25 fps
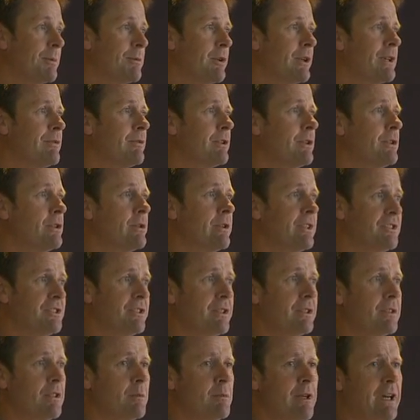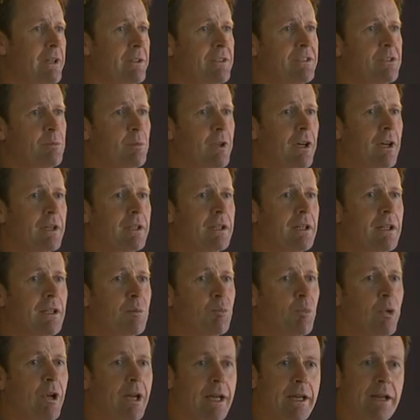I'm not even addressing the matters about
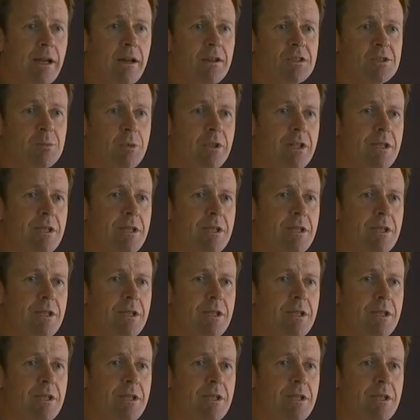getting payouts,